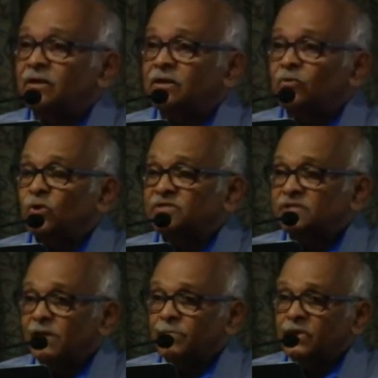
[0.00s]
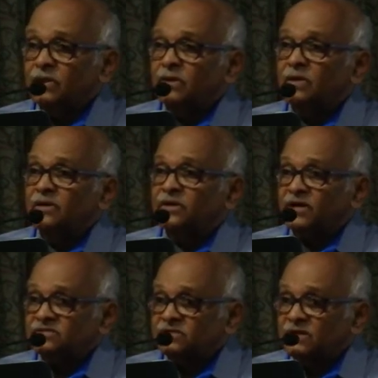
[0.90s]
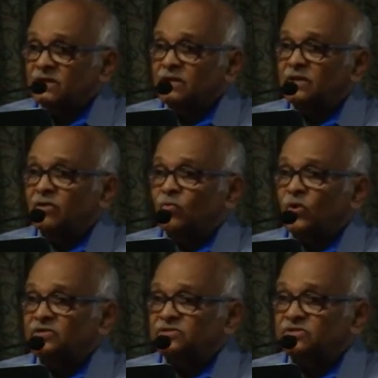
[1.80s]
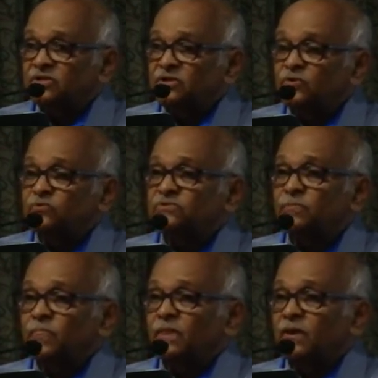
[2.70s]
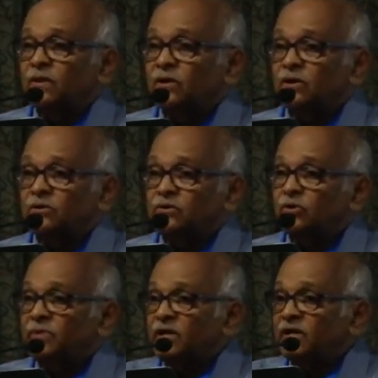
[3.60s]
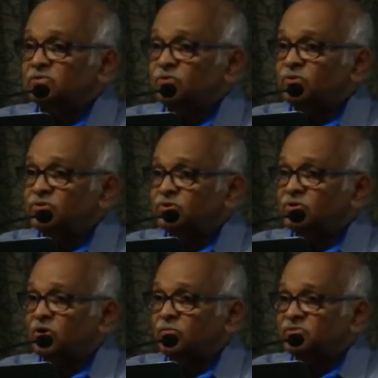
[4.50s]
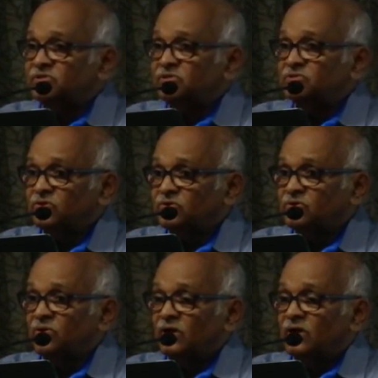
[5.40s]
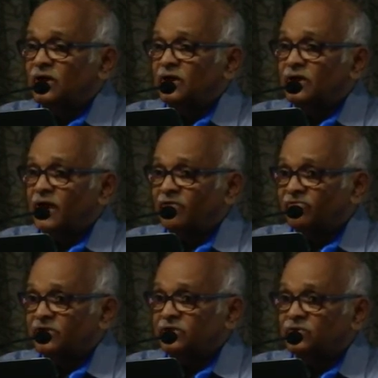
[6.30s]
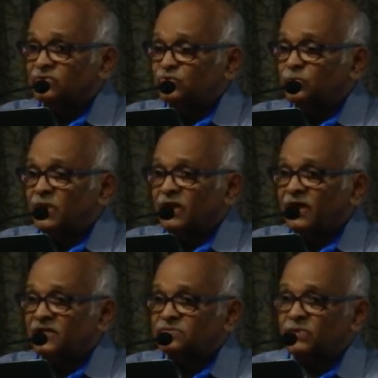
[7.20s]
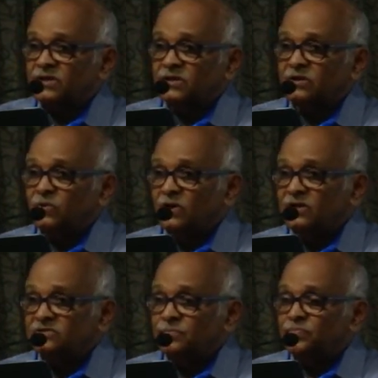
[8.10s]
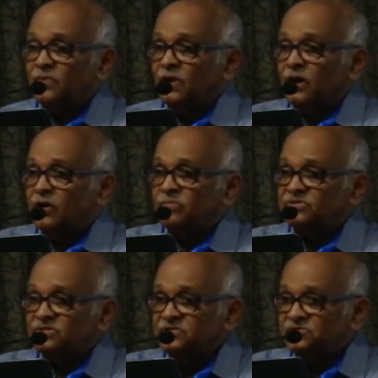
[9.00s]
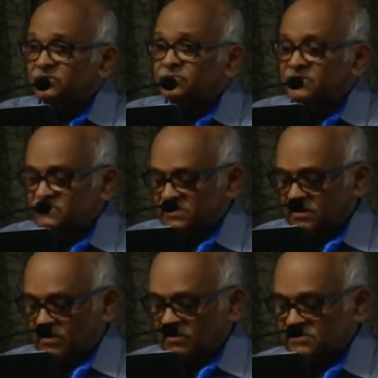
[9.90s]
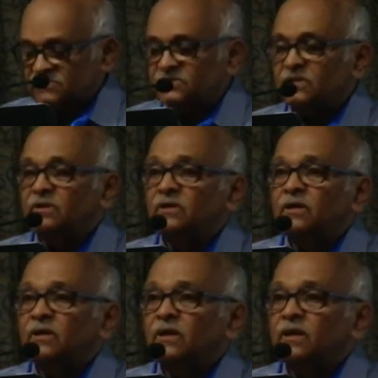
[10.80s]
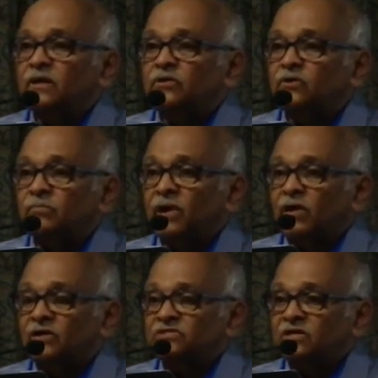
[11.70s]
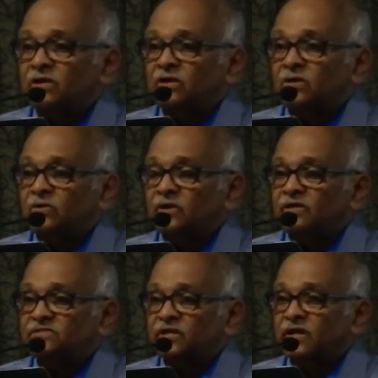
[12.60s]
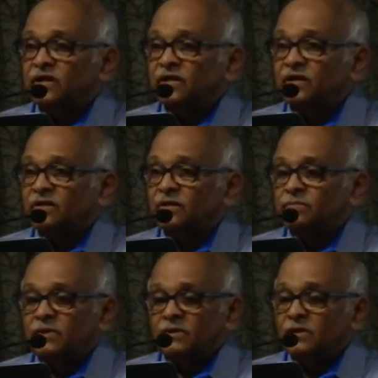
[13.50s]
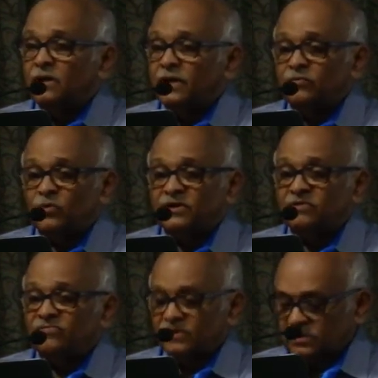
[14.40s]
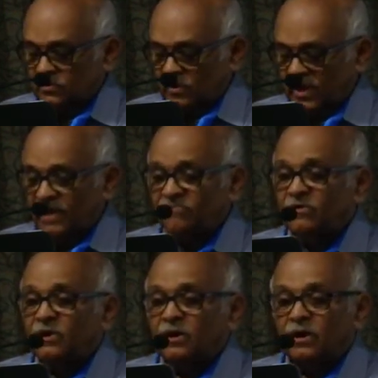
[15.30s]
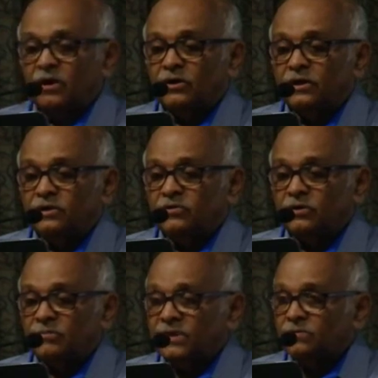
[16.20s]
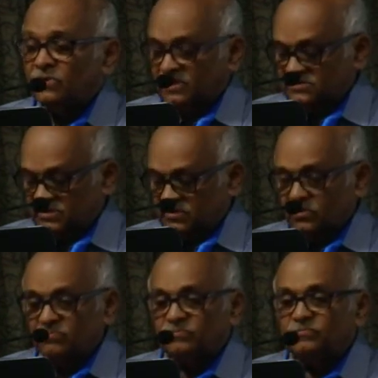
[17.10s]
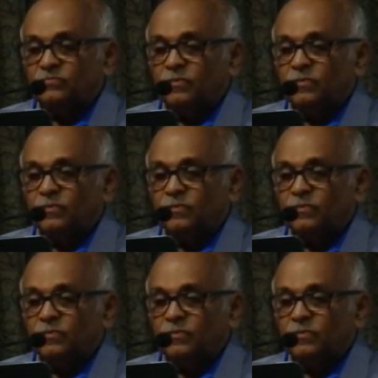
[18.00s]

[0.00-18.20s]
WhatsApping, texting, watching the news, nobody has looked into how much it's going to affect your suprachiasmatic nucleus, how much disturbance it causes in your biological clock and circadian rhythm, and what effect it will have on your metabolic syndrome.